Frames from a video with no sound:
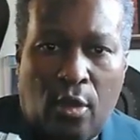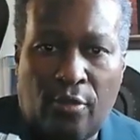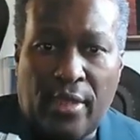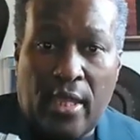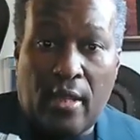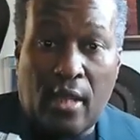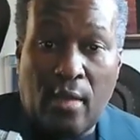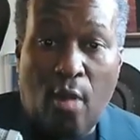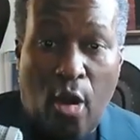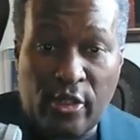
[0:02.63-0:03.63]
Hello there,
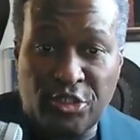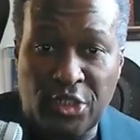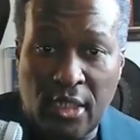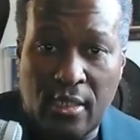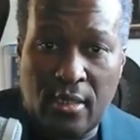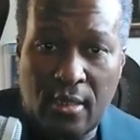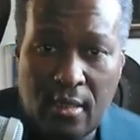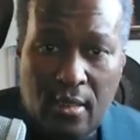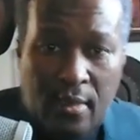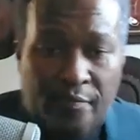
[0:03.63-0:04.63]
I'm RG,
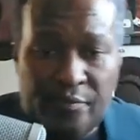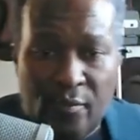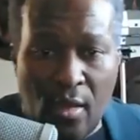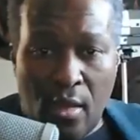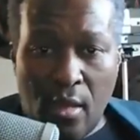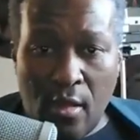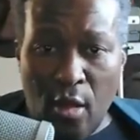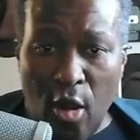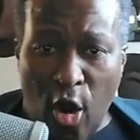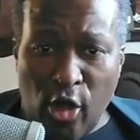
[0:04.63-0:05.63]

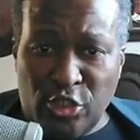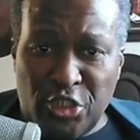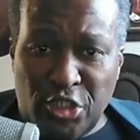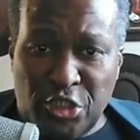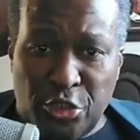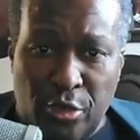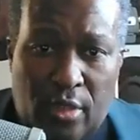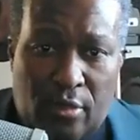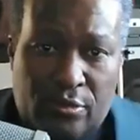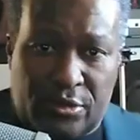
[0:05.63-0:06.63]
RG
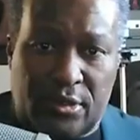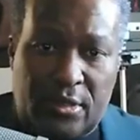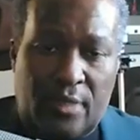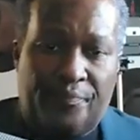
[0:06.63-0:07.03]
Studios.